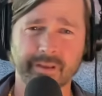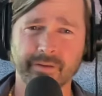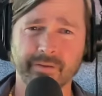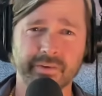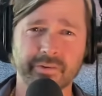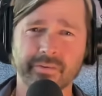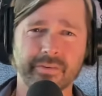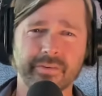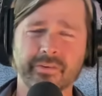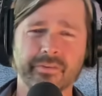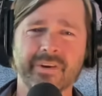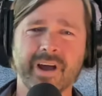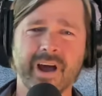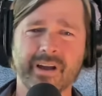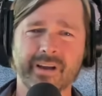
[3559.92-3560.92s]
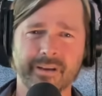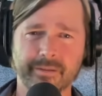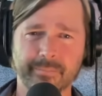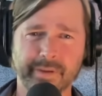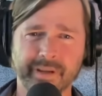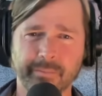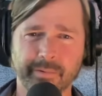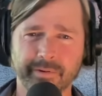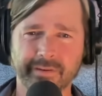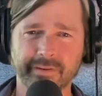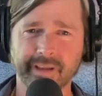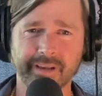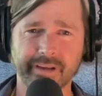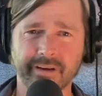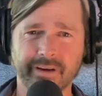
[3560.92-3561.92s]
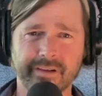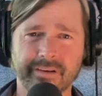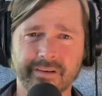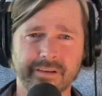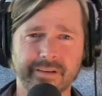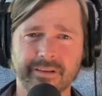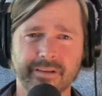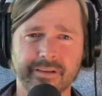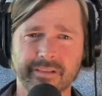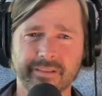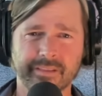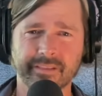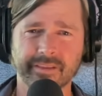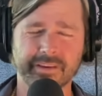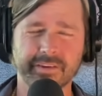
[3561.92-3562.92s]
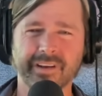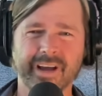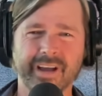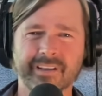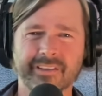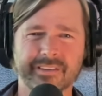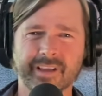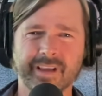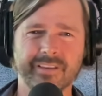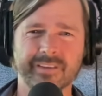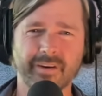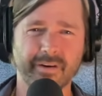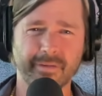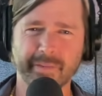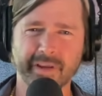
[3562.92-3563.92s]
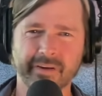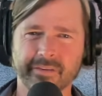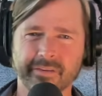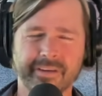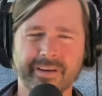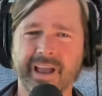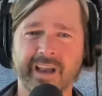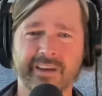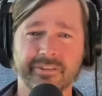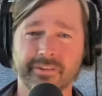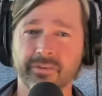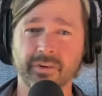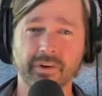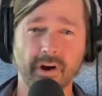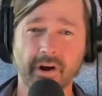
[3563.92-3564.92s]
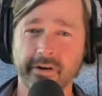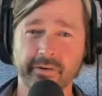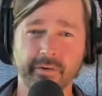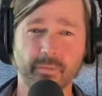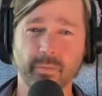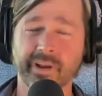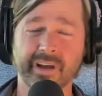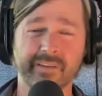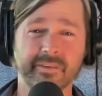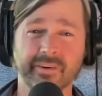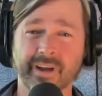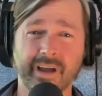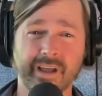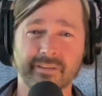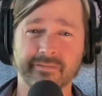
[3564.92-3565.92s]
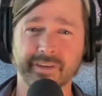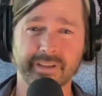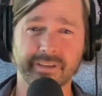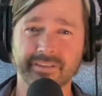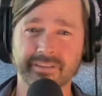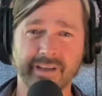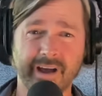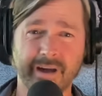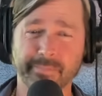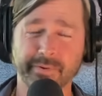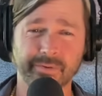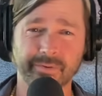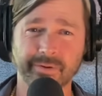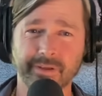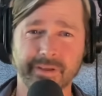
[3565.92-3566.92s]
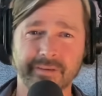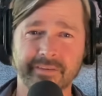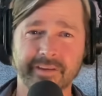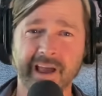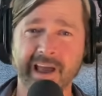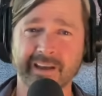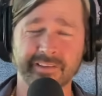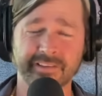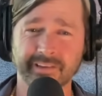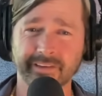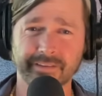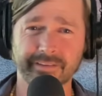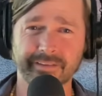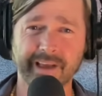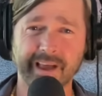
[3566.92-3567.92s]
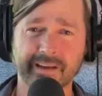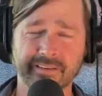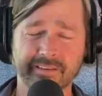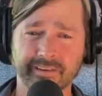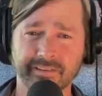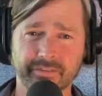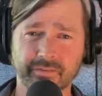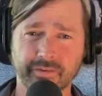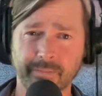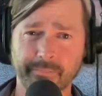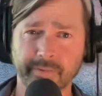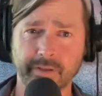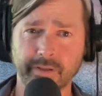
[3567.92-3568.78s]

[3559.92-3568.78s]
you're not going to be able to take on the United States Army or the National Guard or whatever kind of Gestapo tactics Trump